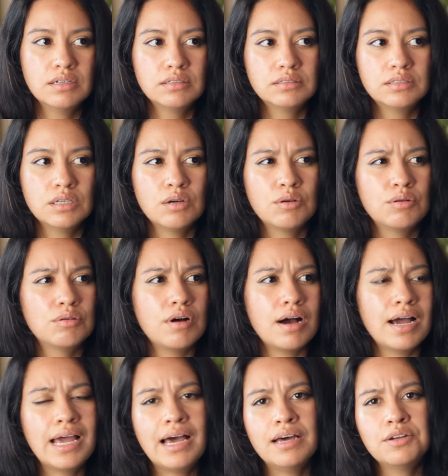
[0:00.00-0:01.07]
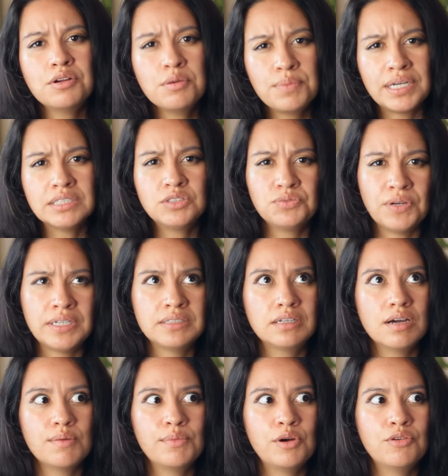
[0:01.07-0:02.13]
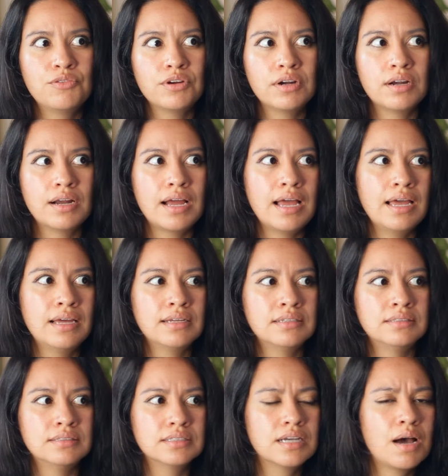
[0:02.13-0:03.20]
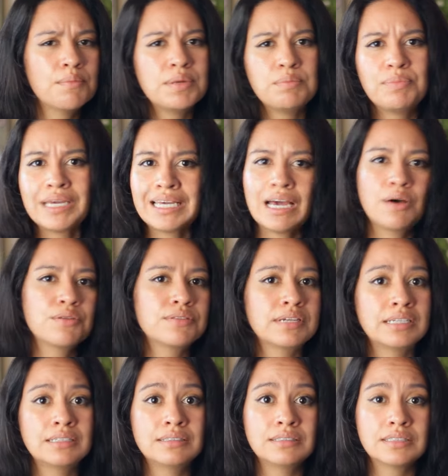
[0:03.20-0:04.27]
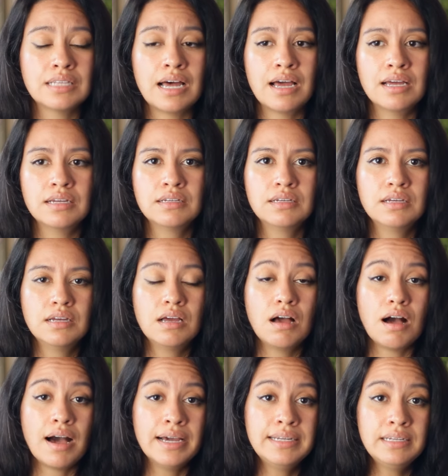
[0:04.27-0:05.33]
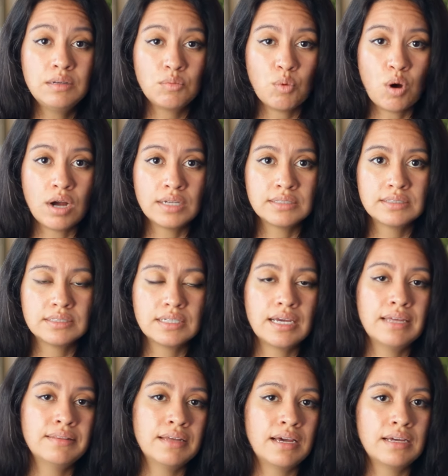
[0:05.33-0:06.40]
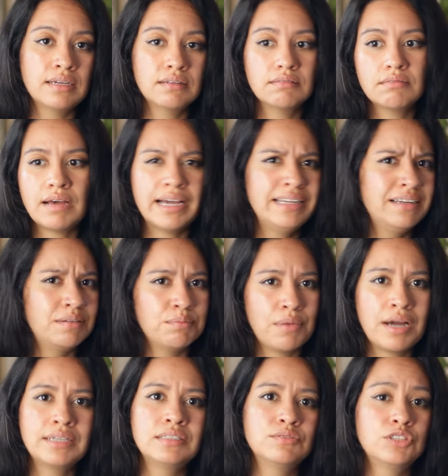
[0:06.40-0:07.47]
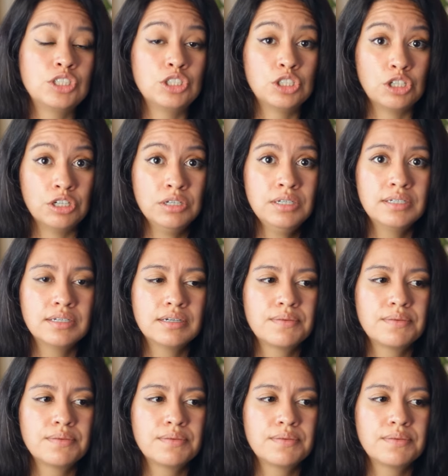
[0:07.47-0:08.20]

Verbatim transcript: So I had her best friend come over and come and pick out things that I didn't want and that I didn't mind if she took,